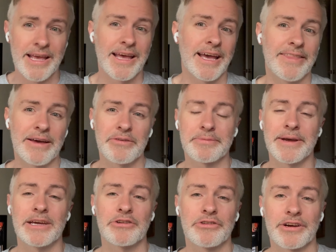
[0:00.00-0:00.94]
and that was my
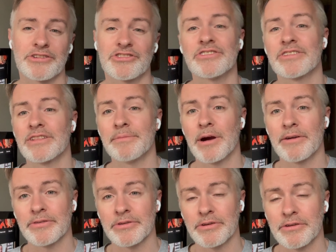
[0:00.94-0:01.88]
introduction to the
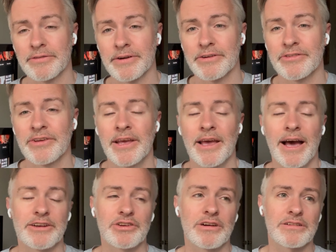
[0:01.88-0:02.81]
Marvel Universe.
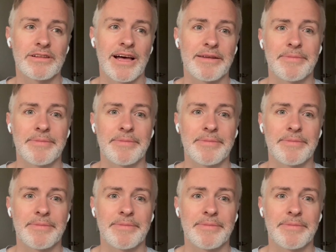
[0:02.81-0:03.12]
I talk a lot